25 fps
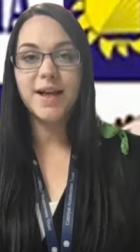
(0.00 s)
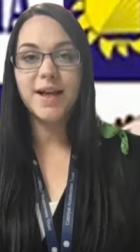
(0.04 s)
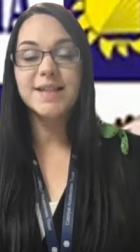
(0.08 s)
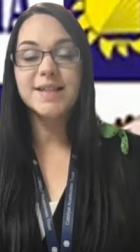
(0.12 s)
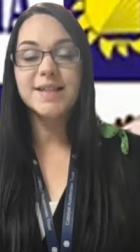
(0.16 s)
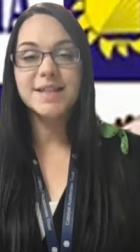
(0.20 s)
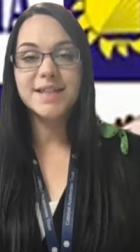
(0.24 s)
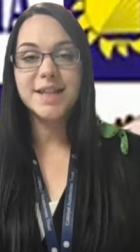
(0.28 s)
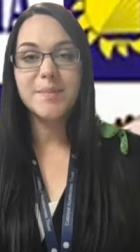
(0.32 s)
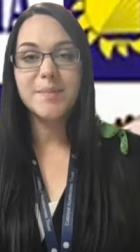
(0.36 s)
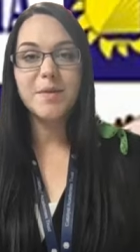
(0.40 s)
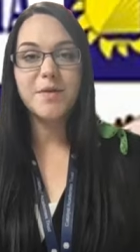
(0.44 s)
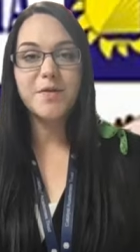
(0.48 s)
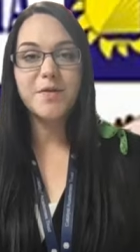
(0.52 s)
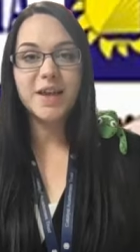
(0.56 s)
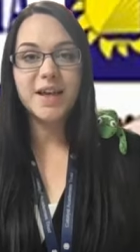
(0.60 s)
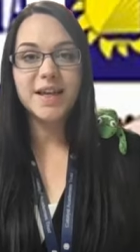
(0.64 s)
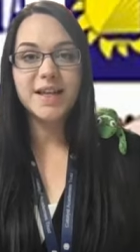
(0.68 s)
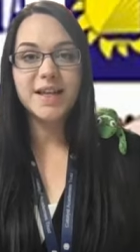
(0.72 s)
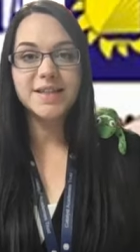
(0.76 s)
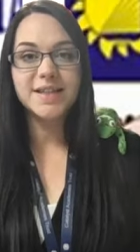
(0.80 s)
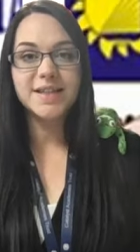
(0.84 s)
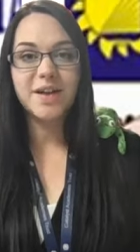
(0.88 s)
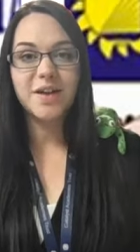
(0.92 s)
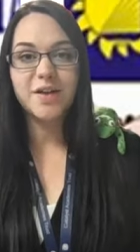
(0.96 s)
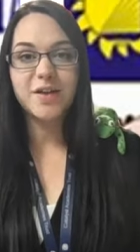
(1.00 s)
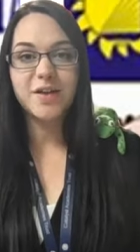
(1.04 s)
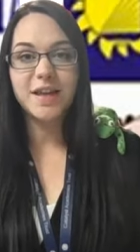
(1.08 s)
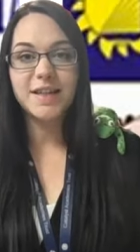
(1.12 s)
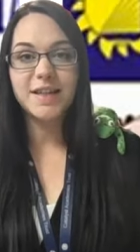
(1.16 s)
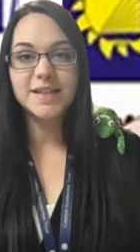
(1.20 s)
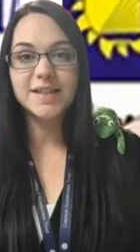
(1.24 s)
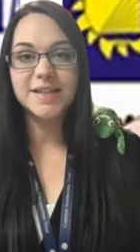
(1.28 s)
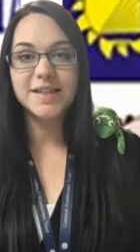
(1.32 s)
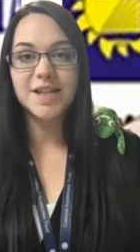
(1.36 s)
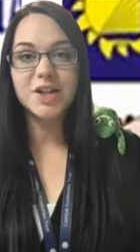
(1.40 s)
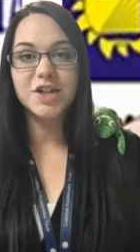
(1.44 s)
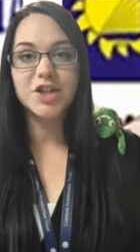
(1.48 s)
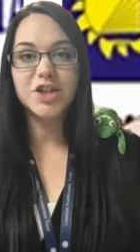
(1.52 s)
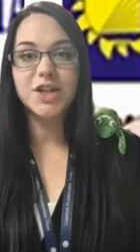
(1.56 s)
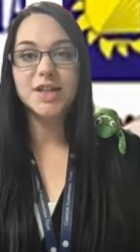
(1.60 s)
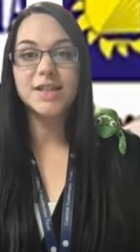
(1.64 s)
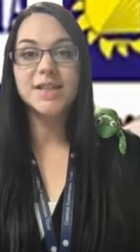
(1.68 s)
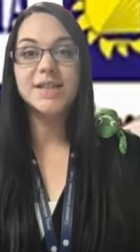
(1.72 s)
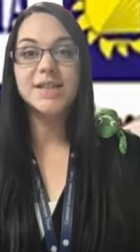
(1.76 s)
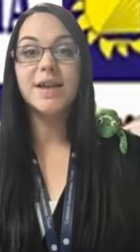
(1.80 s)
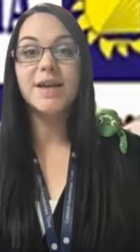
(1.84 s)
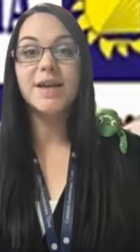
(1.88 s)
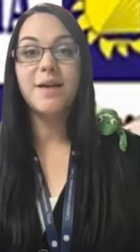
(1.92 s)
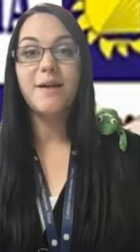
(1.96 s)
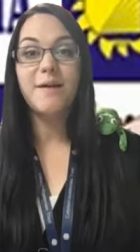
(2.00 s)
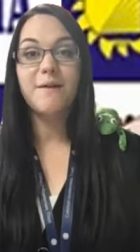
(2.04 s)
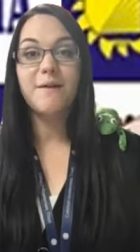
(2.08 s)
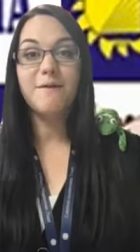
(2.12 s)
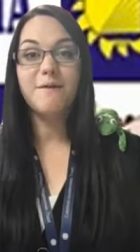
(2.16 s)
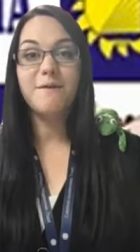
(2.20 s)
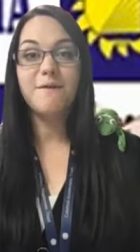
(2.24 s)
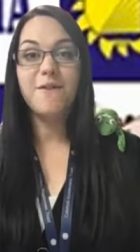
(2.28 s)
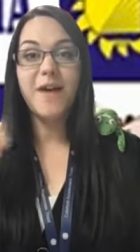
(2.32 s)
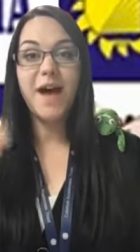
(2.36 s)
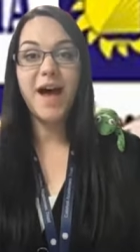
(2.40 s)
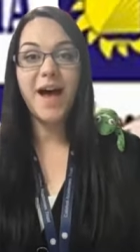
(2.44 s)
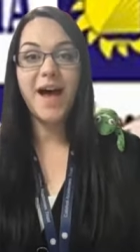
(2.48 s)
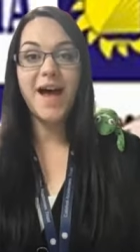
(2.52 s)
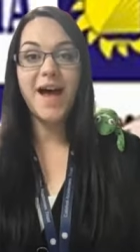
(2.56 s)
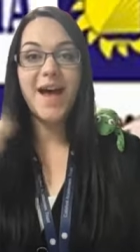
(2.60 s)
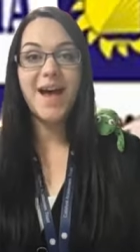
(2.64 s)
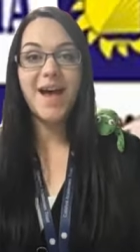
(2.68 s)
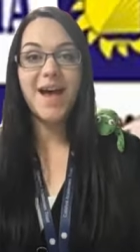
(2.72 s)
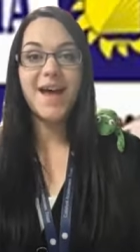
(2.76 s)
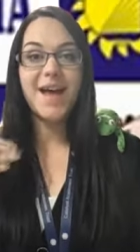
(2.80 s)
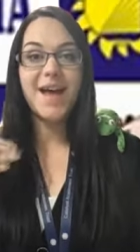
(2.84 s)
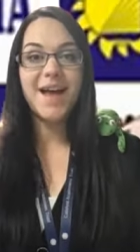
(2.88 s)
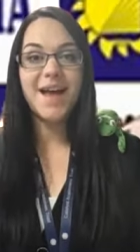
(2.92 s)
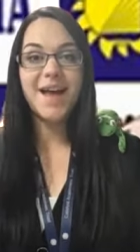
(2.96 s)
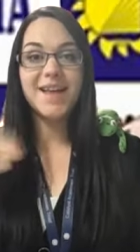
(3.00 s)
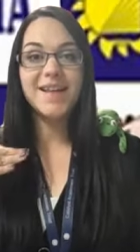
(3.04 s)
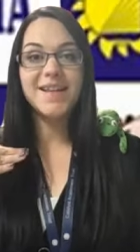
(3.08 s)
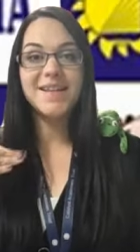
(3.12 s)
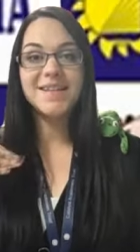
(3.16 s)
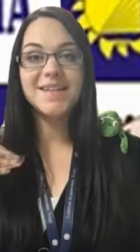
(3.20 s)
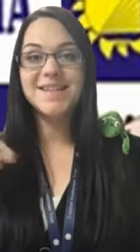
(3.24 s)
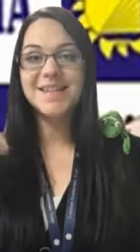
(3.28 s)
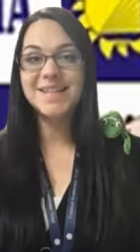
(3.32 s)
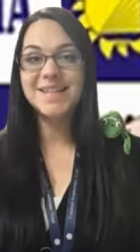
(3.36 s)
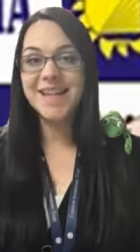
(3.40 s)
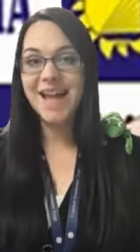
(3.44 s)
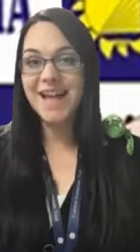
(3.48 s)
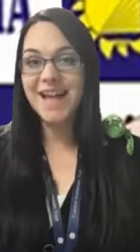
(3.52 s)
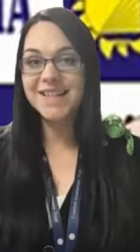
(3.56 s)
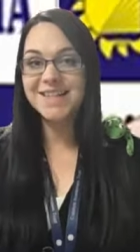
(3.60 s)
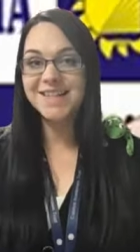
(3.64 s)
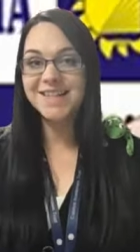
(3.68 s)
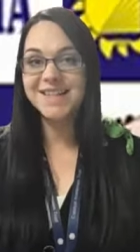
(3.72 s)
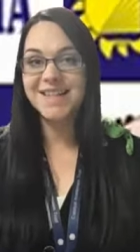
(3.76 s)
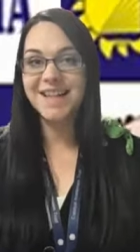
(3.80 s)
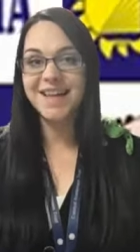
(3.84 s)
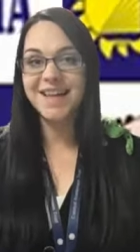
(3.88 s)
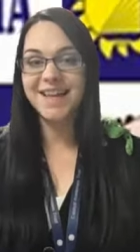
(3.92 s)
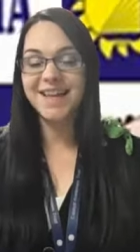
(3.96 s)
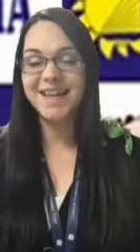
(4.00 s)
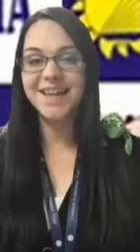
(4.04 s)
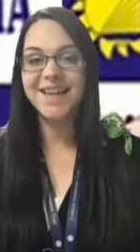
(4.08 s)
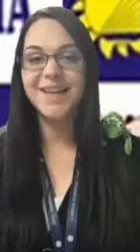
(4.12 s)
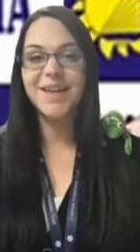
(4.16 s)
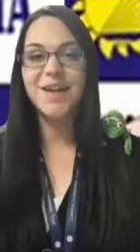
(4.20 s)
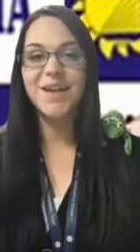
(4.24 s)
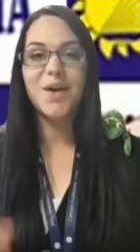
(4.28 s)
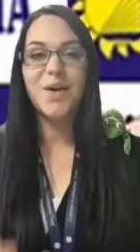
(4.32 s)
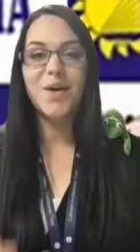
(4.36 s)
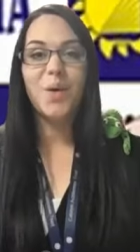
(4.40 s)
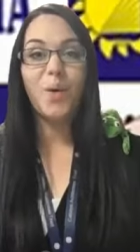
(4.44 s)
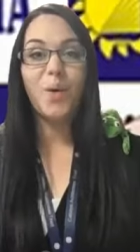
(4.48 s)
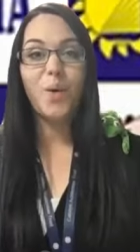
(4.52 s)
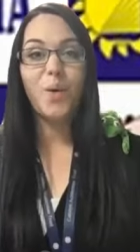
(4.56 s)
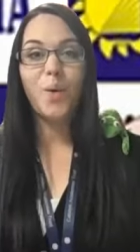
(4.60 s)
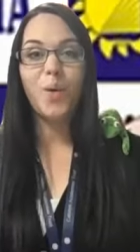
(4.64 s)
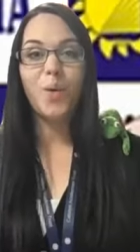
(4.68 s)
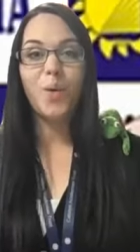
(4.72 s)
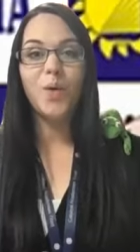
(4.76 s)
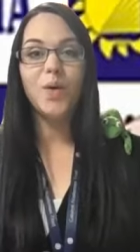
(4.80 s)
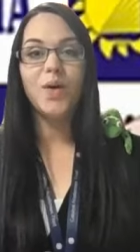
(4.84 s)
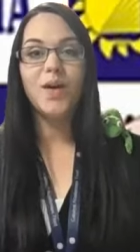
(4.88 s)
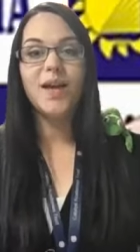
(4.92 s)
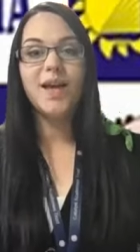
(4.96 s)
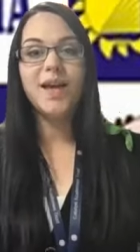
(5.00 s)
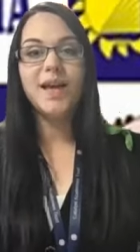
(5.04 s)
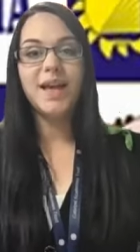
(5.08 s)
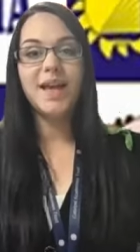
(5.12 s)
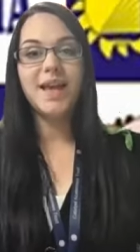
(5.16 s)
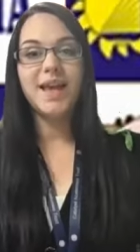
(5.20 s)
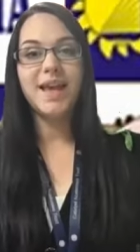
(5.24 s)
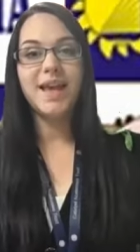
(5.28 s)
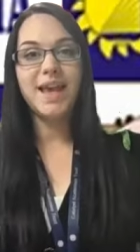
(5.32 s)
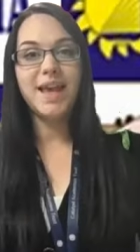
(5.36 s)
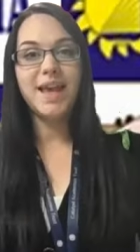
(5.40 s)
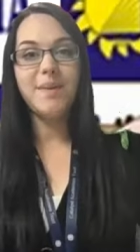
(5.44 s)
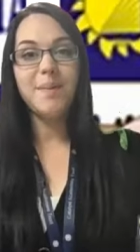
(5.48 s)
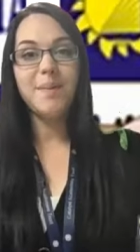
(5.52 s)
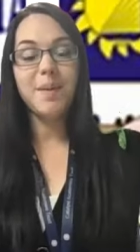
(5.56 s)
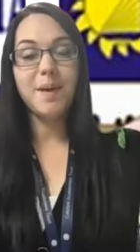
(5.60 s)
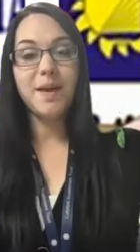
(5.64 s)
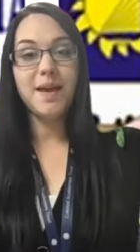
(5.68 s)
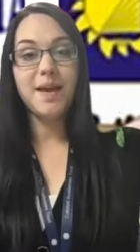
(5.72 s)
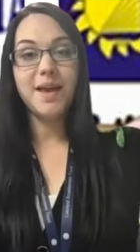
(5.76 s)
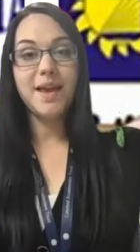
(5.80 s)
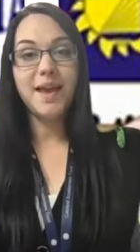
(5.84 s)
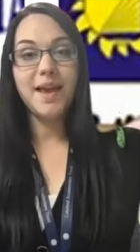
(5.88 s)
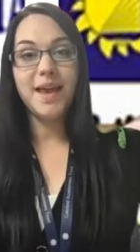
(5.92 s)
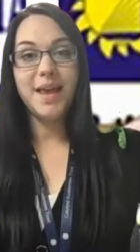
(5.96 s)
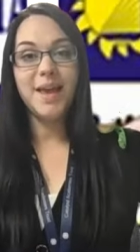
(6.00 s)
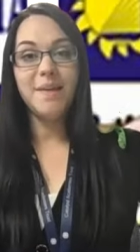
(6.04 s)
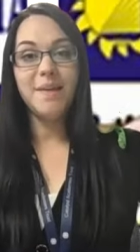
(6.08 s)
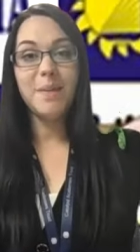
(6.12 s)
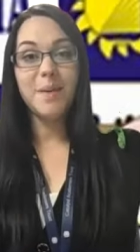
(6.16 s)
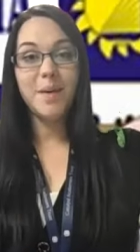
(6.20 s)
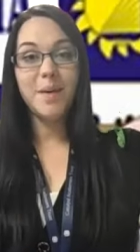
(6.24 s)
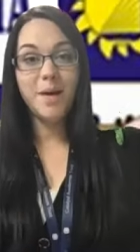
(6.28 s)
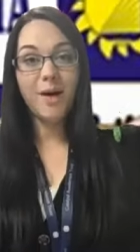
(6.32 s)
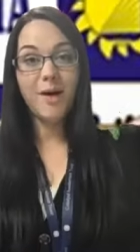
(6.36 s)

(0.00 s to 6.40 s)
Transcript: And some of these are things such as fantastic or hip, hip,